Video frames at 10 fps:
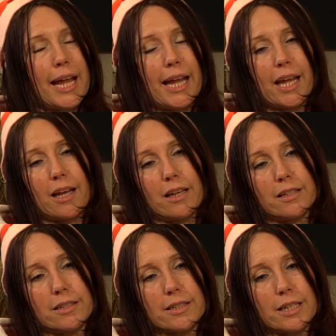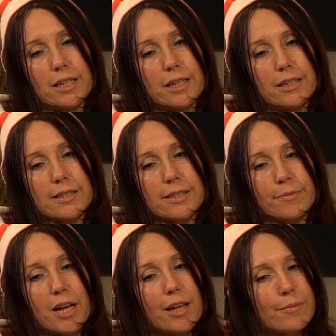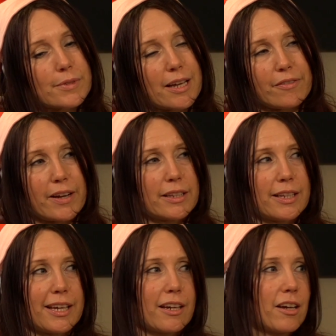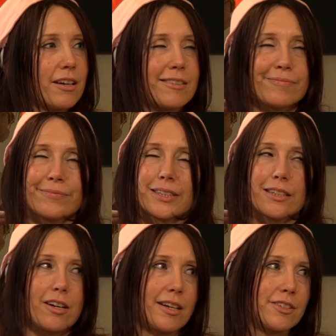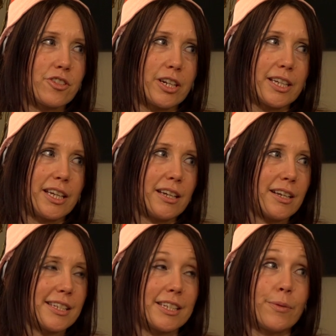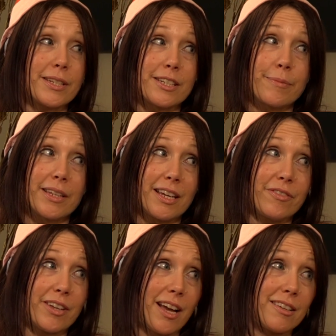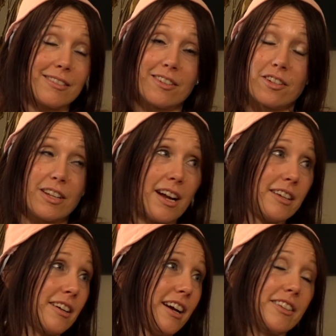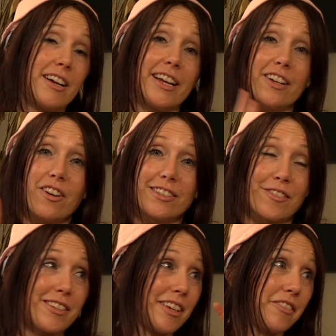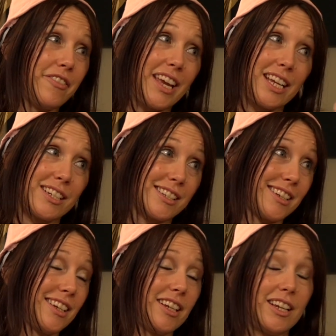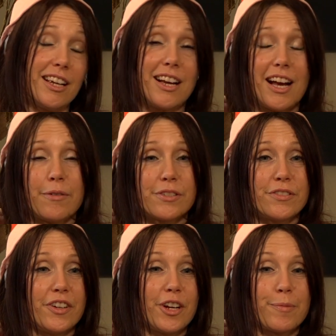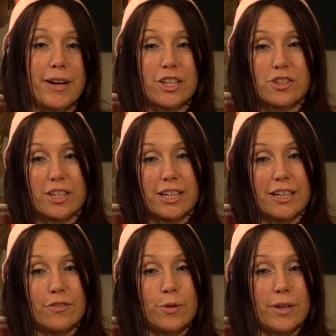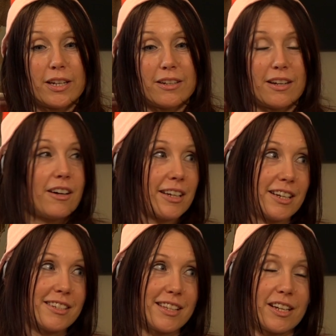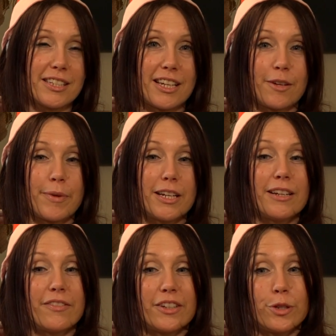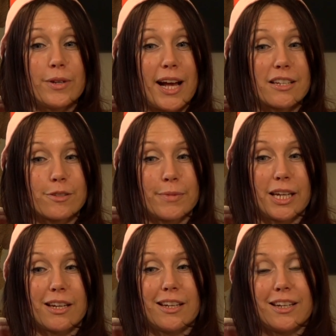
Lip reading: And sometimes I find like God's tricky because he wasn't in my life yet. I called everything fate. I was very much like, if you had, I'll get into that in a sec, but if you had asked me